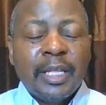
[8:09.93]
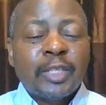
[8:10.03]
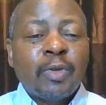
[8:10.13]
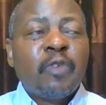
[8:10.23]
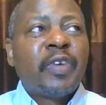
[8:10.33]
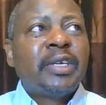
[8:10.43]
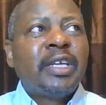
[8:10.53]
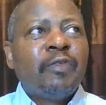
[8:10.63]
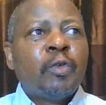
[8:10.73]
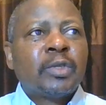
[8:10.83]
That's why you
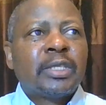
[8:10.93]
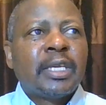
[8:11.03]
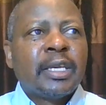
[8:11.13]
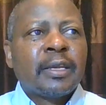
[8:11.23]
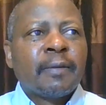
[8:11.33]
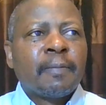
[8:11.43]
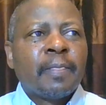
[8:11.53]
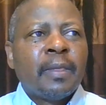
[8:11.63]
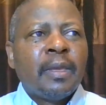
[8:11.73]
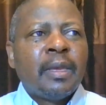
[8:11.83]
find David was saying,
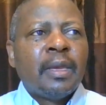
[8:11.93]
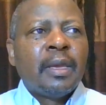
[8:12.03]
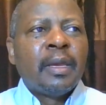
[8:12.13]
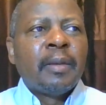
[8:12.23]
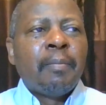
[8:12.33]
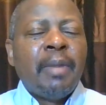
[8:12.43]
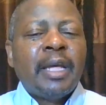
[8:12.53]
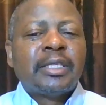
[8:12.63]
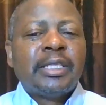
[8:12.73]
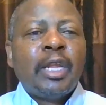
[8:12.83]

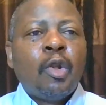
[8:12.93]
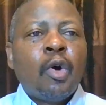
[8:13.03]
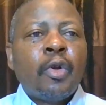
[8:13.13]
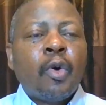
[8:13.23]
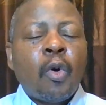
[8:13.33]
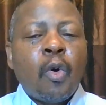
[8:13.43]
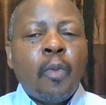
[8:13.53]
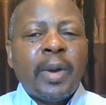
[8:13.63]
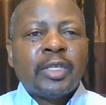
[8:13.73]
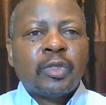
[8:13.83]
bless the Lord,
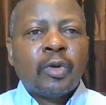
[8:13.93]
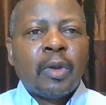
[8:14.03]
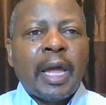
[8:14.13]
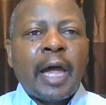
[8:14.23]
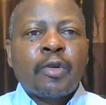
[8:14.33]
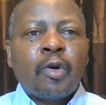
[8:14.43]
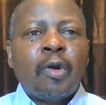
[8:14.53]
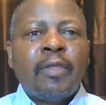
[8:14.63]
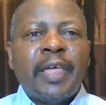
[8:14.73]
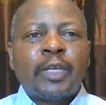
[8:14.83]
O my soul, and
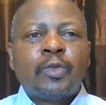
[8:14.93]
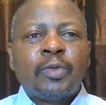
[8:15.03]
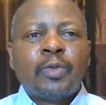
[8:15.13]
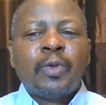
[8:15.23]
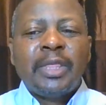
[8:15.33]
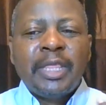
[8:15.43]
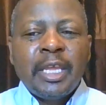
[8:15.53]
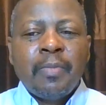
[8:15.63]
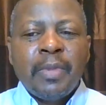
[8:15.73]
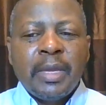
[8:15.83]
all that's
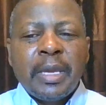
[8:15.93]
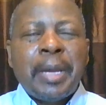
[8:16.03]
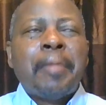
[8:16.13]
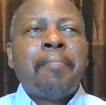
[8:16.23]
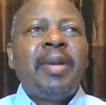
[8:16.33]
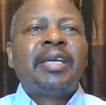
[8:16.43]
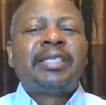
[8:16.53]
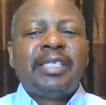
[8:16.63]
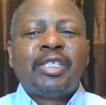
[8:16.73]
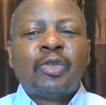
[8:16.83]
within me.
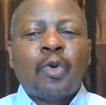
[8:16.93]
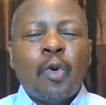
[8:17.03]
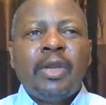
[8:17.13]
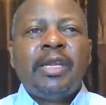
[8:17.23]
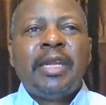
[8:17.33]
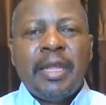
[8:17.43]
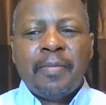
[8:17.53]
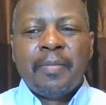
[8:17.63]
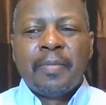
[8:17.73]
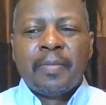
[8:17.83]
Bless his holy
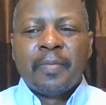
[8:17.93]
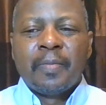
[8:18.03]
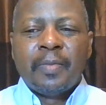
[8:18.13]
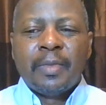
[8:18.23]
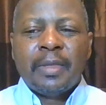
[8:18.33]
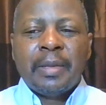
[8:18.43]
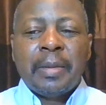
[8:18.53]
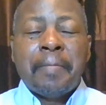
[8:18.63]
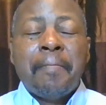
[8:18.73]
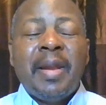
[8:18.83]
name.
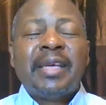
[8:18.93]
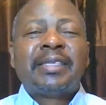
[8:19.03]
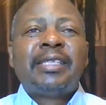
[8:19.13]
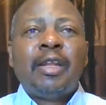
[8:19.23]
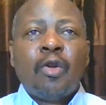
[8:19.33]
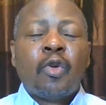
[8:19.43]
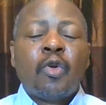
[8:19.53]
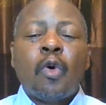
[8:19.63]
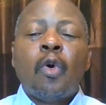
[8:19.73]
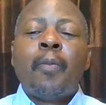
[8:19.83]
Bless the
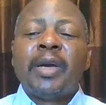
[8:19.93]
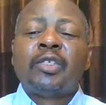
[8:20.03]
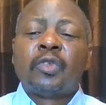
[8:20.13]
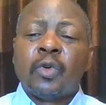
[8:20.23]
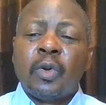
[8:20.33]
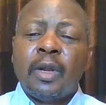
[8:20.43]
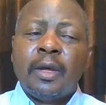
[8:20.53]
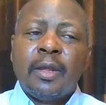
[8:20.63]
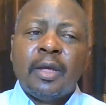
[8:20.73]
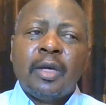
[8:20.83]
Lord, O my soul.
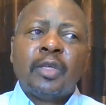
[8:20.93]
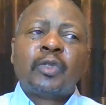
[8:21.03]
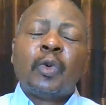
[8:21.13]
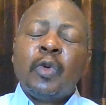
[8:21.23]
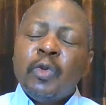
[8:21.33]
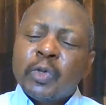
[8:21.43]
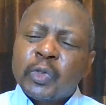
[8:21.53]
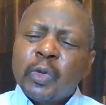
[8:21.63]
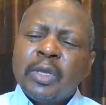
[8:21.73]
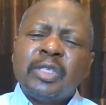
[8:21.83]
So your
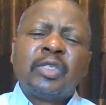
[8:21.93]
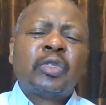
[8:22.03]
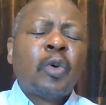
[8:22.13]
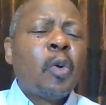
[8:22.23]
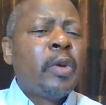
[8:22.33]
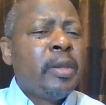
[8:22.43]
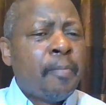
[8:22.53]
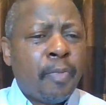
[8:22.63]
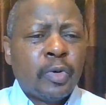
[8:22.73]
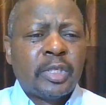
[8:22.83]
soul is so
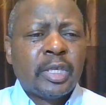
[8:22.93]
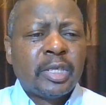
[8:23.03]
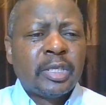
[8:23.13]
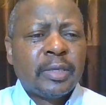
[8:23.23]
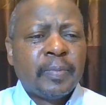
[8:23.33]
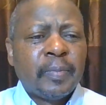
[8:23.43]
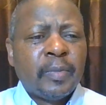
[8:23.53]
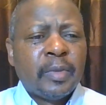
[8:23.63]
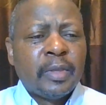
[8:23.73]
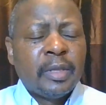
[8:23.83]
important
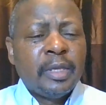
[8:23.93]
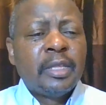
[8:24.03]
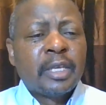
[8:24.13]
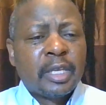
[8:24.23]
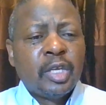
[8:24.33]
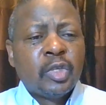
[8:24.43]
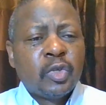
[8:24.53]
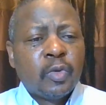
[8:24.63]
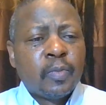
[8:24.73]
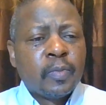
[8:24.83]
in the
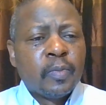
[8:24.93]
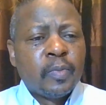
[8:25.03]
kingdom.